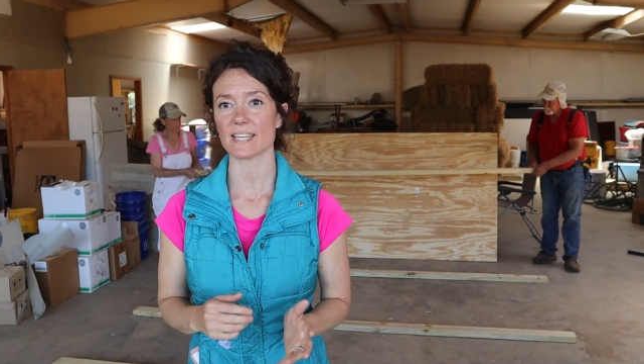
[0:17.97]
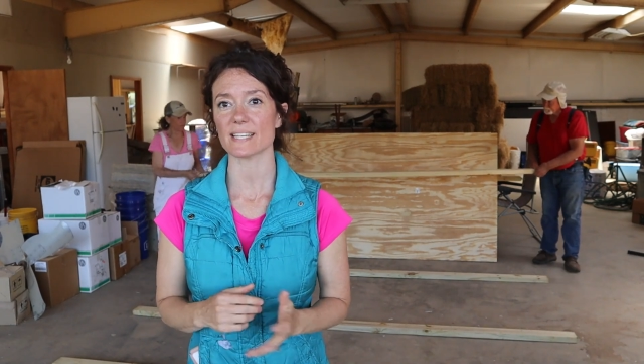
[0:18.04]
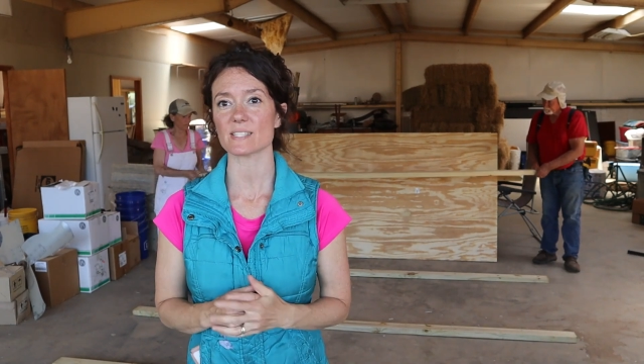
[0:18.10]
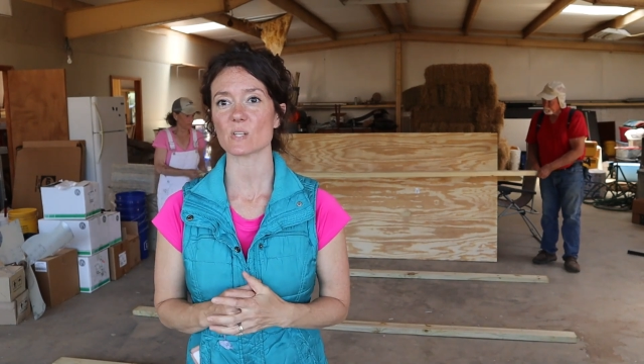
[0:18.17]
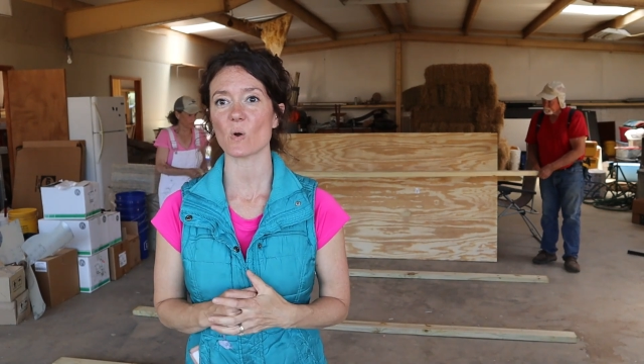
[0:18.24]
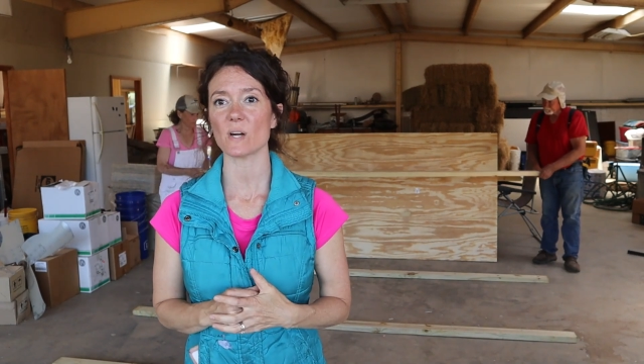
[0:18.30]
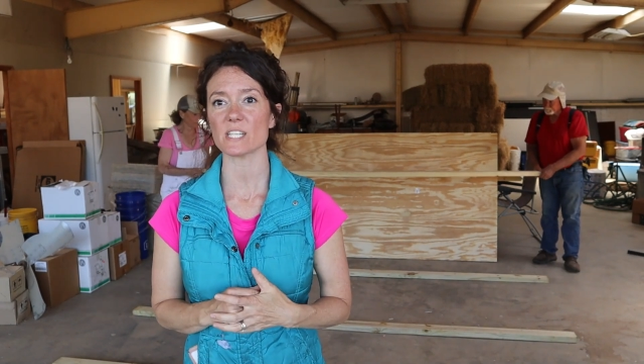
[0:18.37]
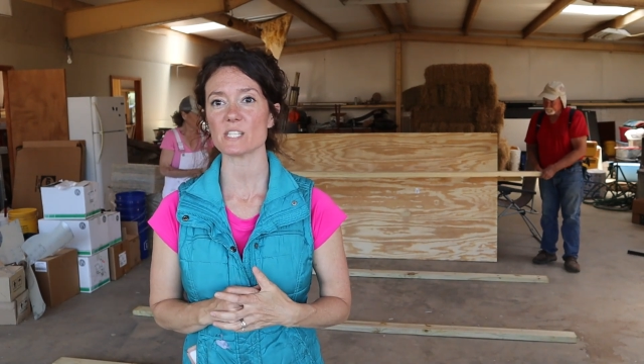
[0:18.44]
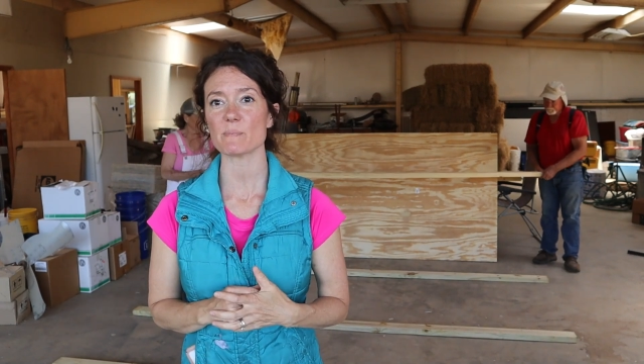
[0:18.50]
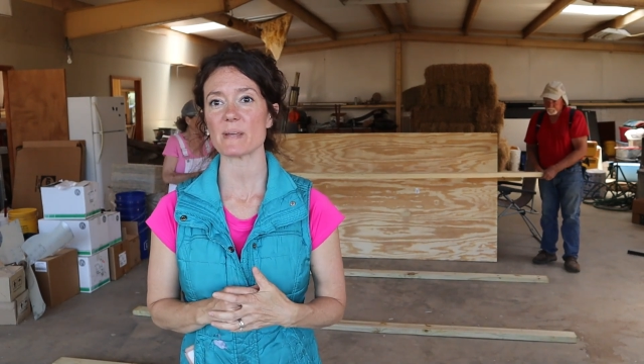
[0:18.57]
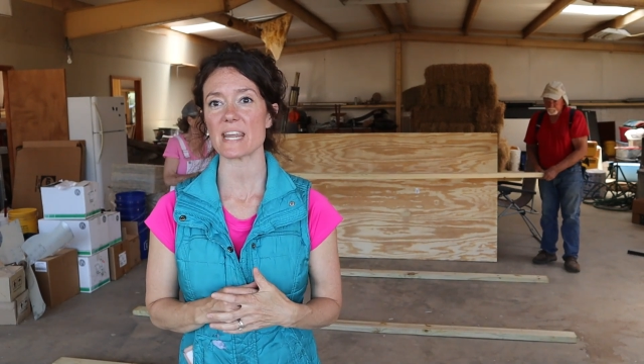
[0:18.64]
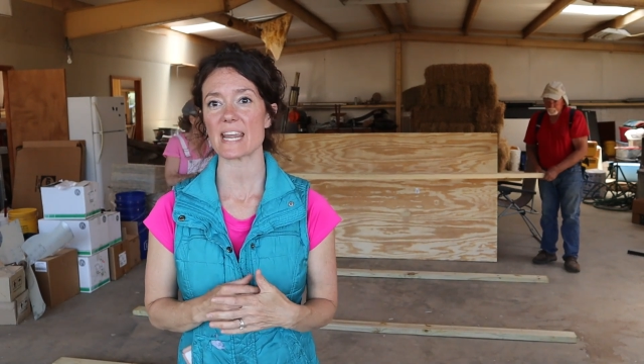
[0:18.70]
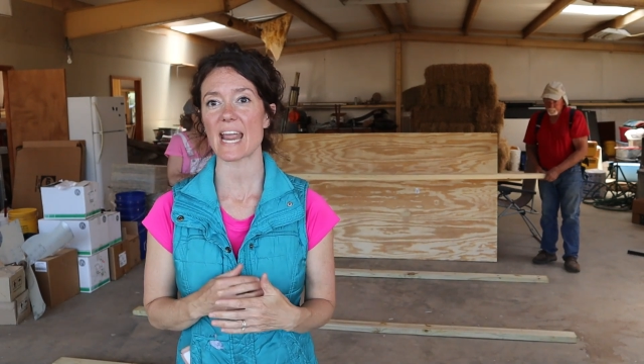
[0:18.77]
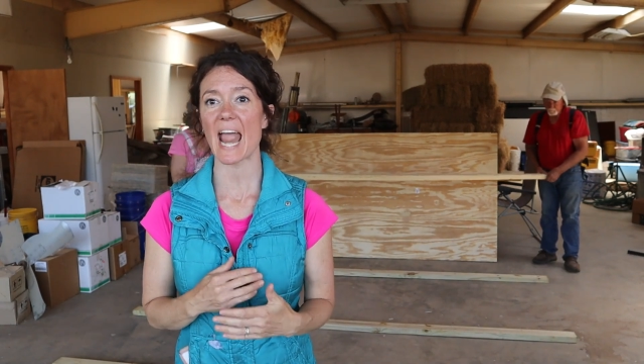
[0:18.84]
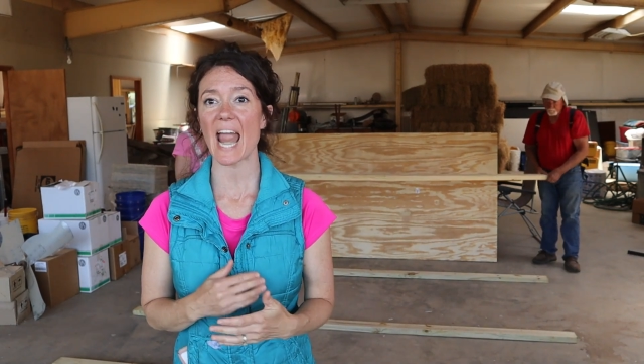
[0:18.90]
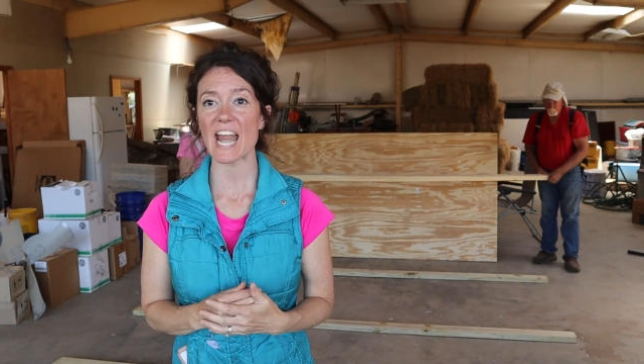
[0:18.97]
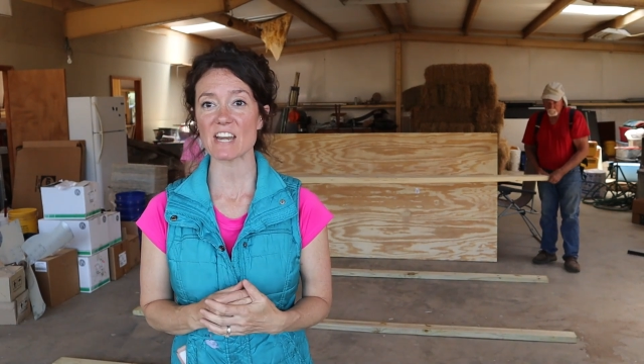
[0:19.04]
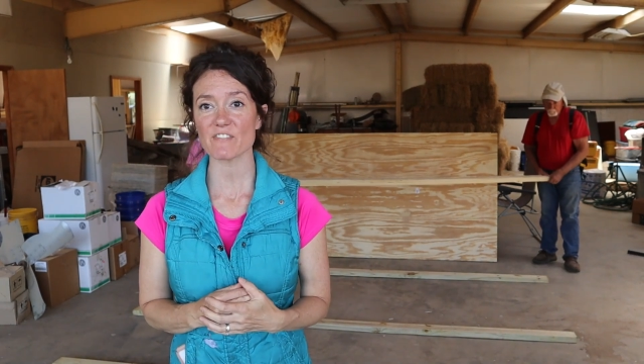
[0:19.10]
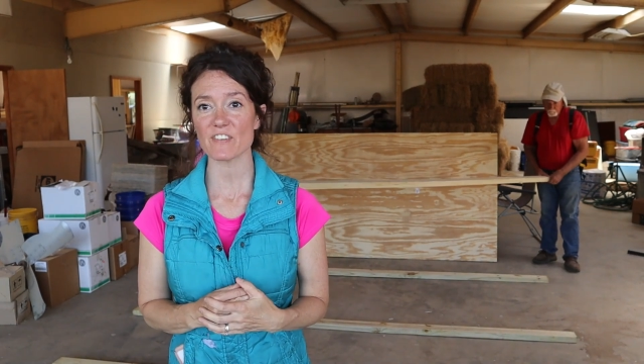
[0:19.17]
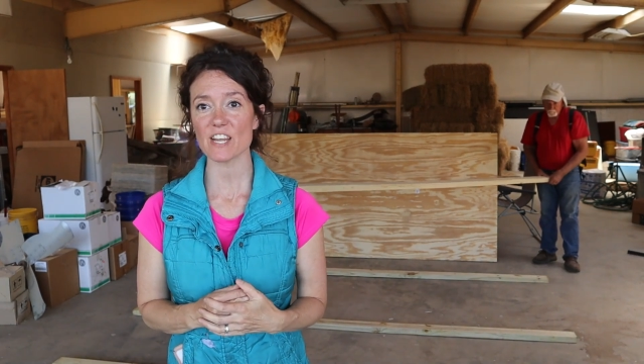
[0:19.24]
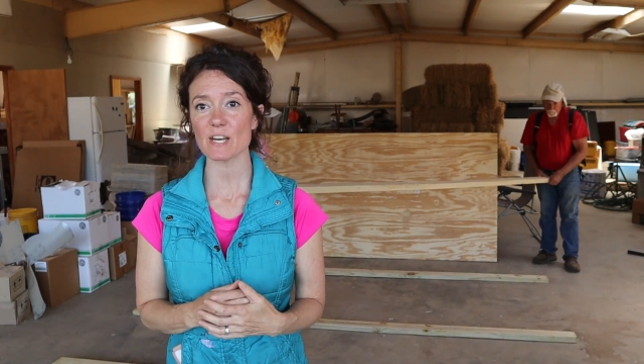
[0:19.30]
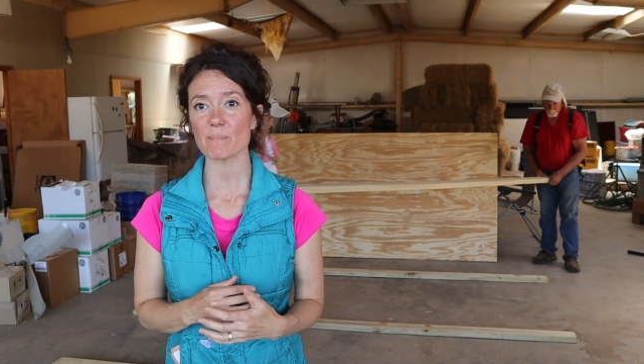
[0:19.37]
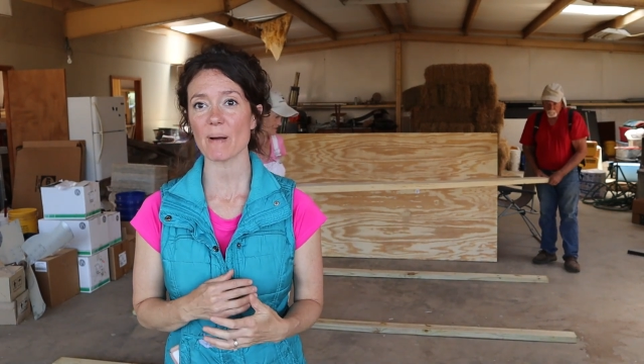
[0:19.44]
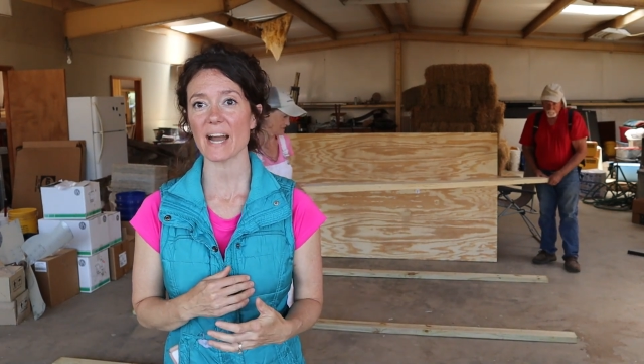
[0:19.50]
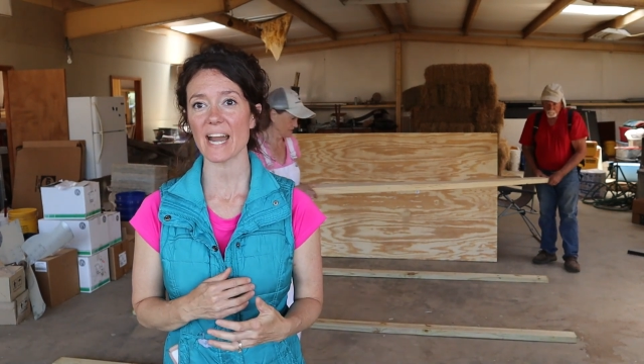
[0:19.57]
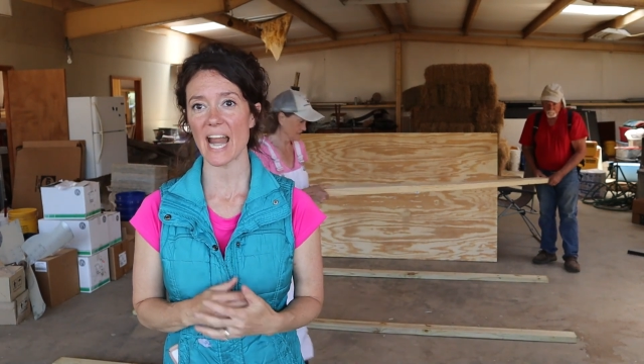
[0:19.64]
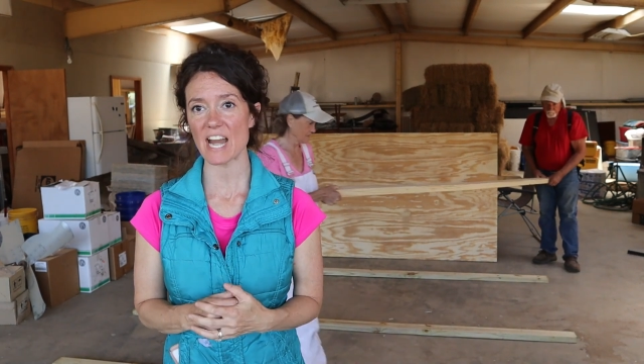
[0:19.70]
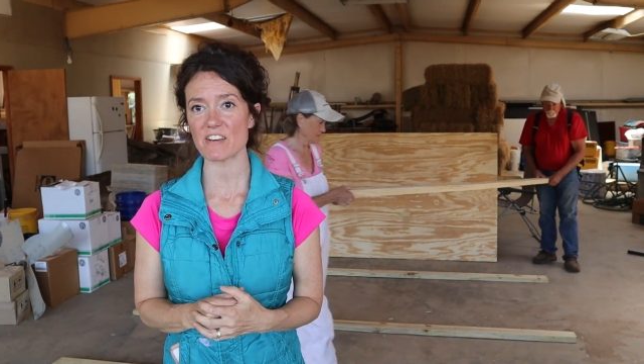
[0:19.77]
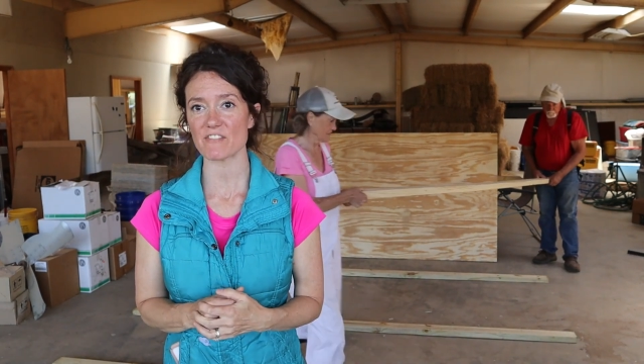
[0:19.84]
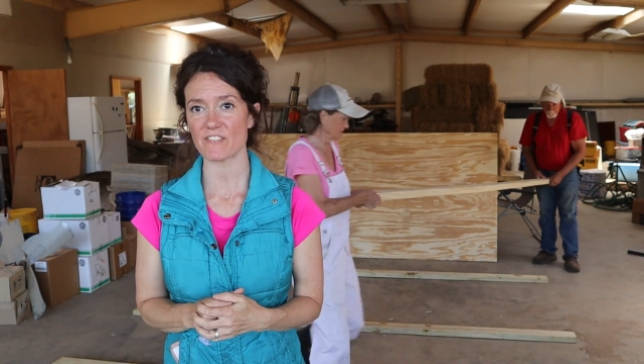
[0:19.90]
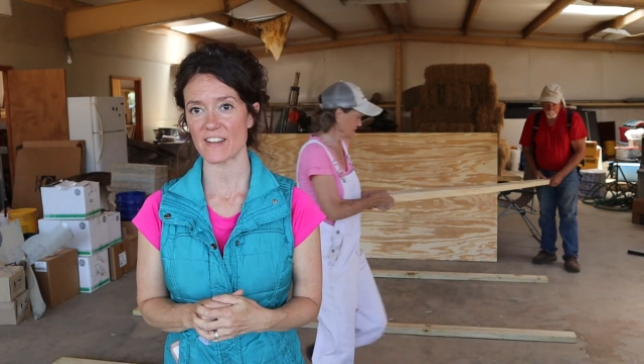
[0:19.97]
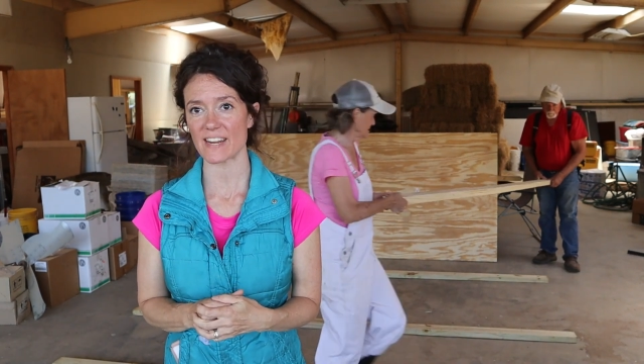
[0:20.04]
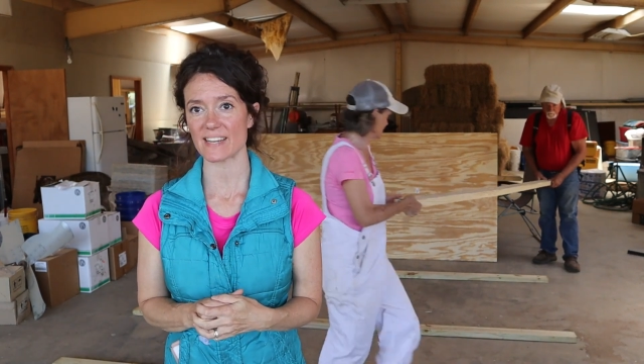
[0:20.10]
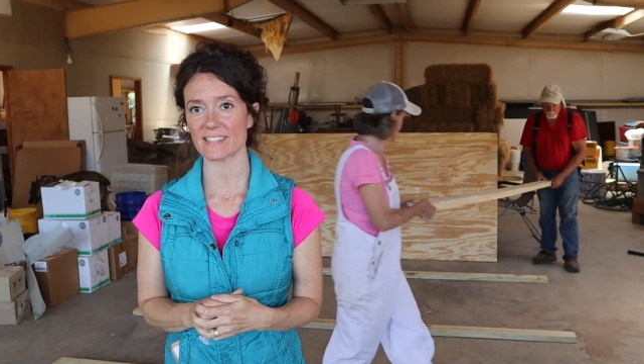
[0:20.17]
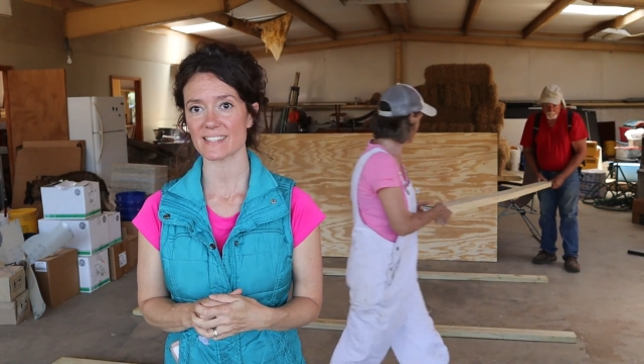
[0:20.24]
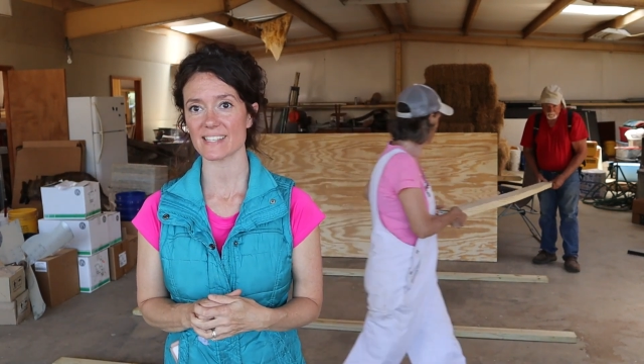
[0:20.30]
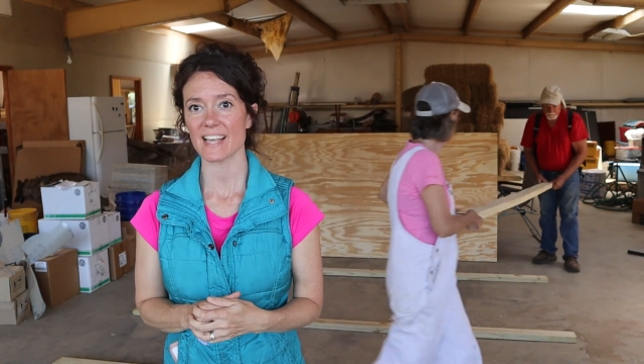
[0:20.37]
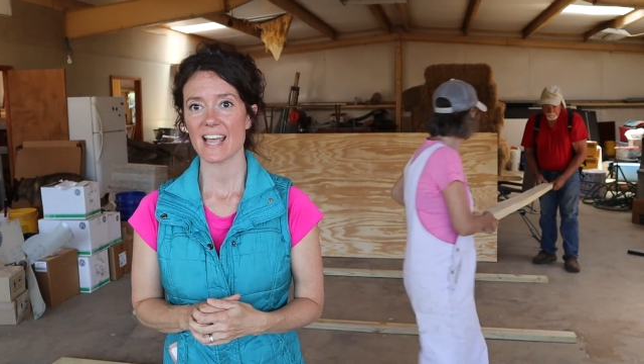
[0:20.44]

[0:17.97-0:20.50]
It's going to be 8 feet by 8 feet.